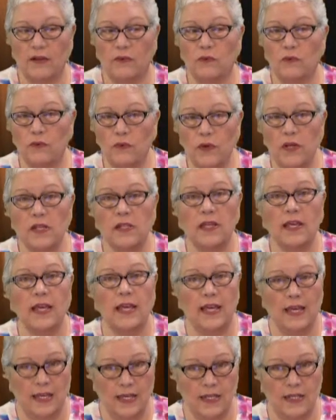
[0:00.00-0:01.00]
It
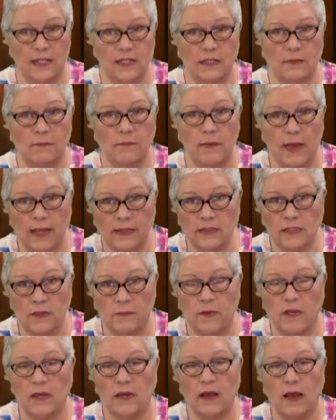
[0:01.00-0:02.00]
really is meant to
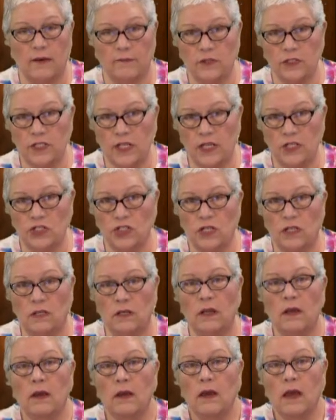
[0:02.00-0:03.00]
be a conversation